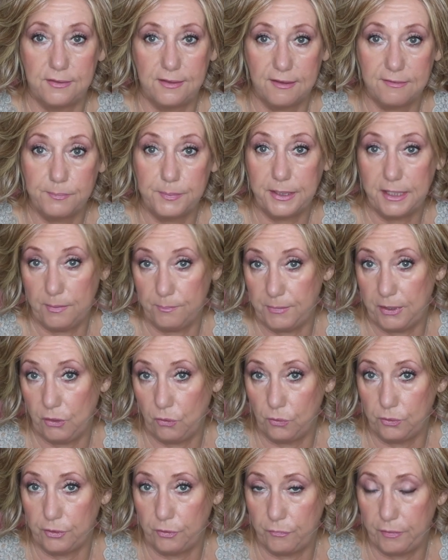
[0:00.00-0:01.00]
and that's become my
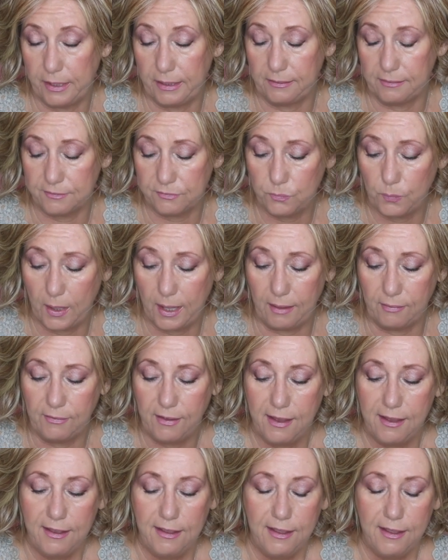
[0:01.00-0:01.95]
Holy Grail as well.